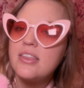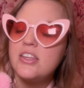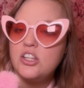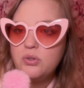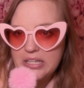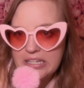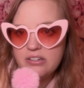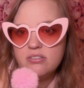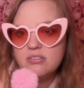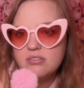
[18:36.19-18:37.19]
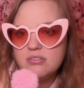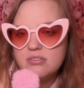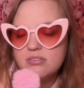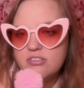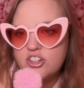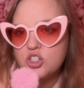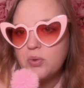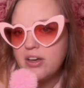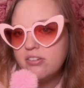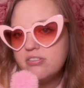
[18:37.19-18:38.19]
Then you eat for
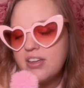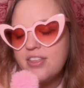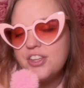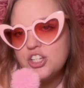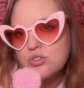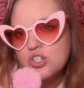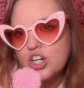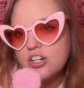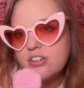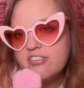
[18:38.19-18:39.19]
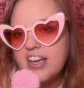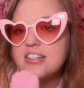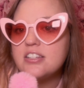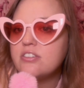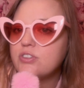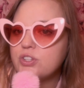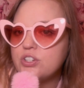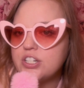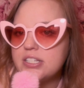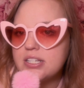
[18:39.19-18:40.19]
12, and then you start fasting for
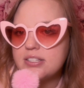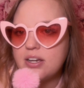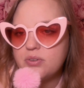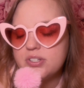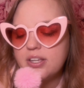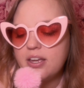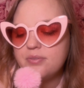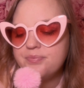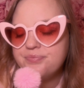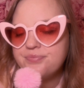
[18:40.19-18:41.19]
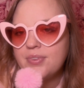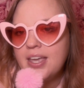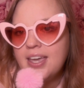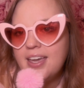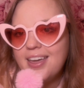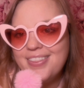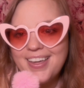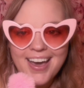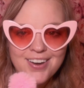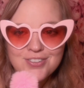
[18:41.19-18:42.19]
36 hours again. And
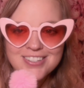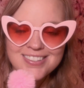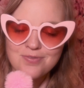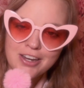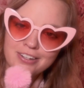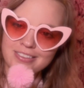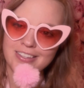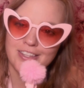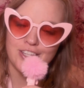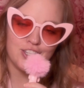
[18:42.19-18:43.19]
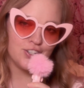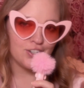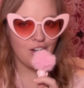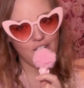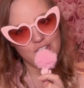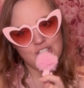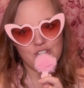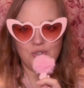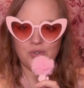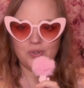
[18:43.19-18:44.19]
that was apparently the cure all
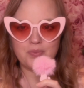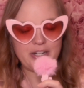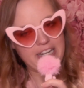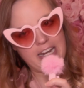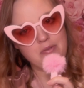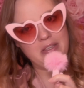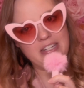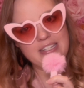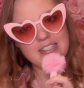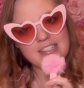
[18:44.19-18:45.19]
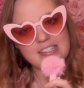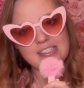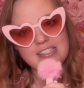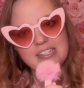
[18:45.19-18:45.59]
to prediabetes.